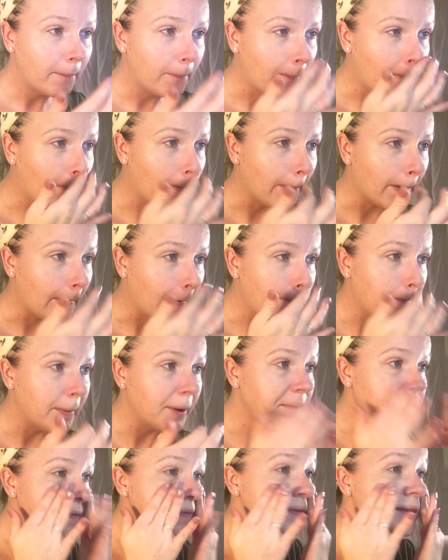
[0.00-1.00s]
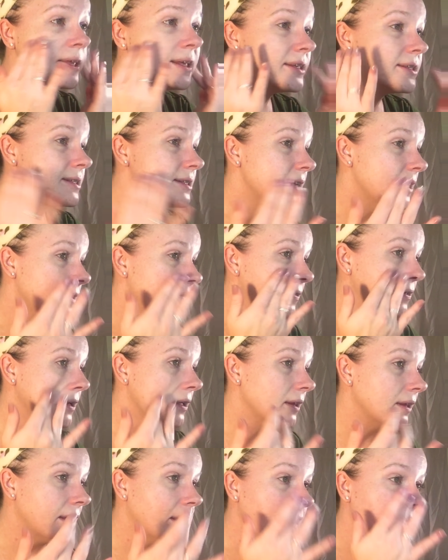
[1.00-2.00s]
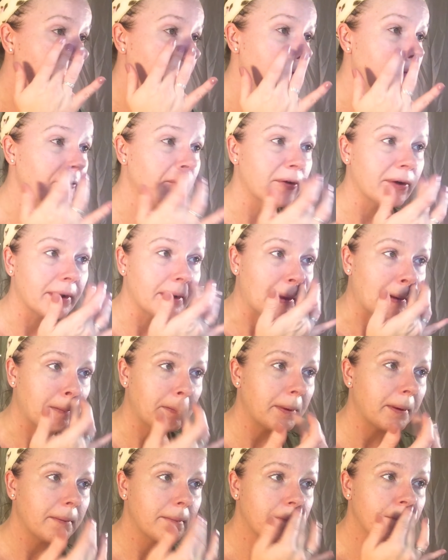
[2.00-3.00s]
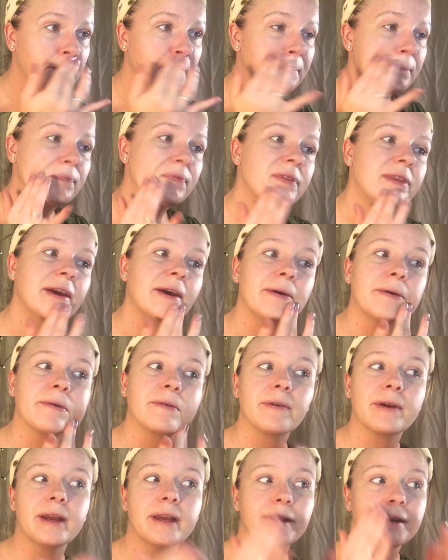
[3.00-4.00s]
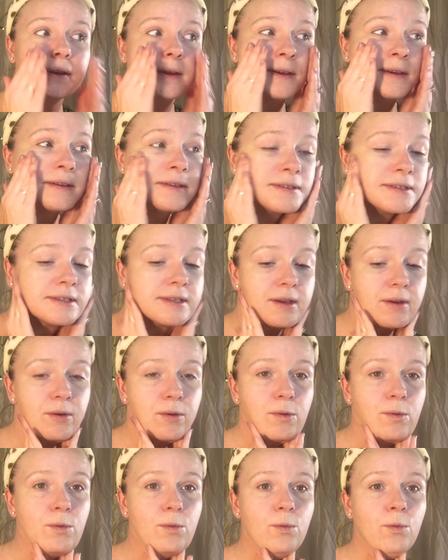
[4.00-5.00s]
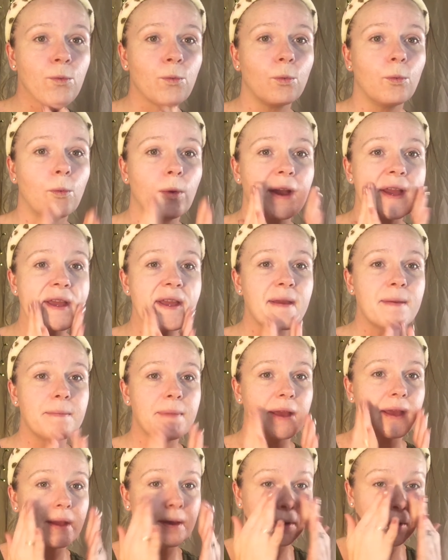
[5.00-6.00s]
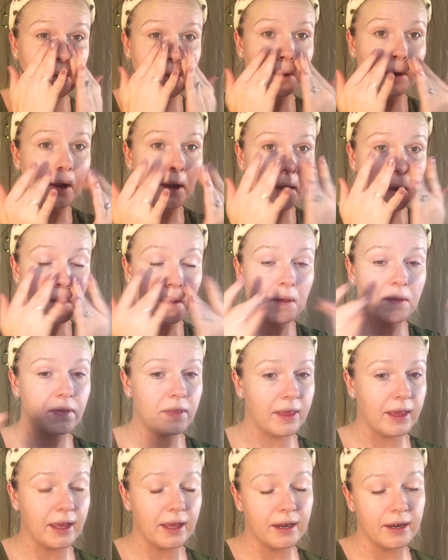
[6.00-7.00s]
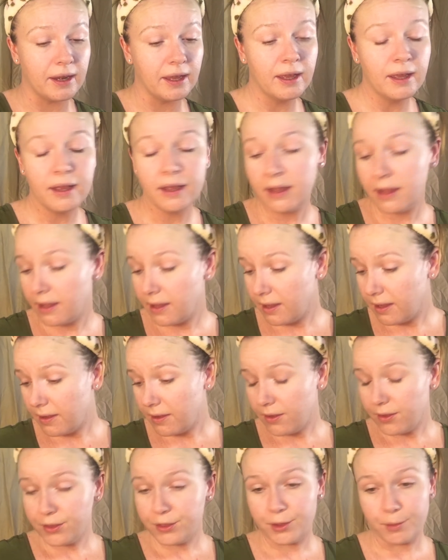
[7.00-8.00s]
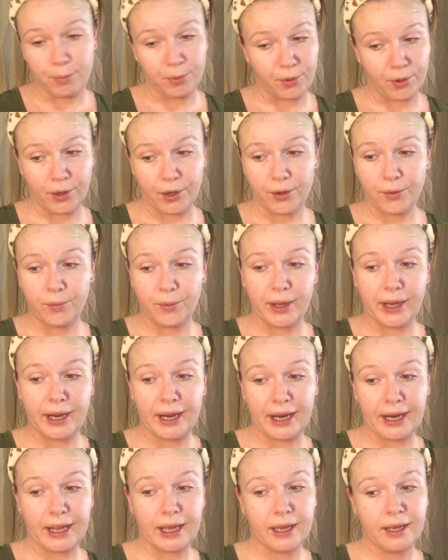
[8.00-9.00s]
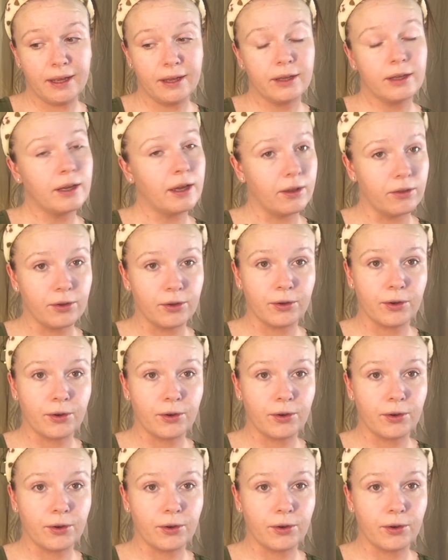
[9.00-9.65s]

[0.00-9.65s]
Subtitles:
for them, but this definitely covered up that redness way better than the Broadway Color